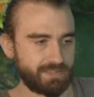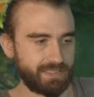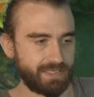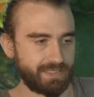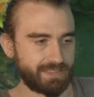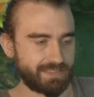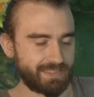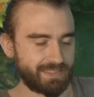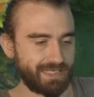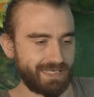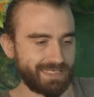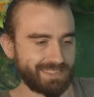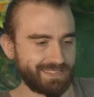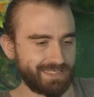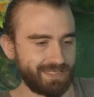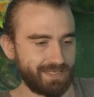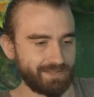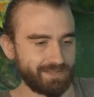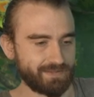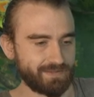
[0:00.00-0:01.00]
Take his last
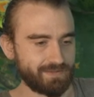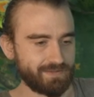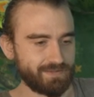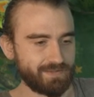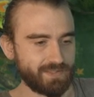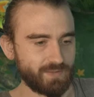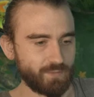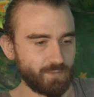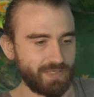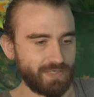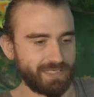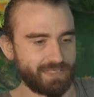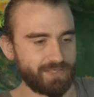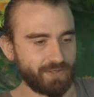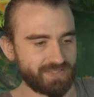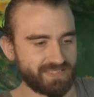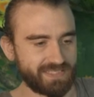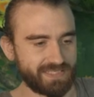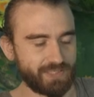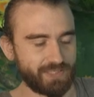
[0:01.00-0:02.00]
lamp. Will he
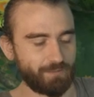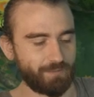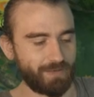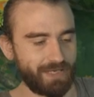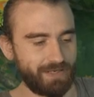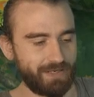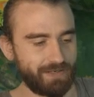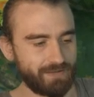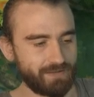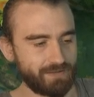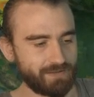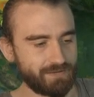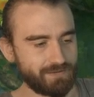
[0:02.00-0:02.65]
continue playing?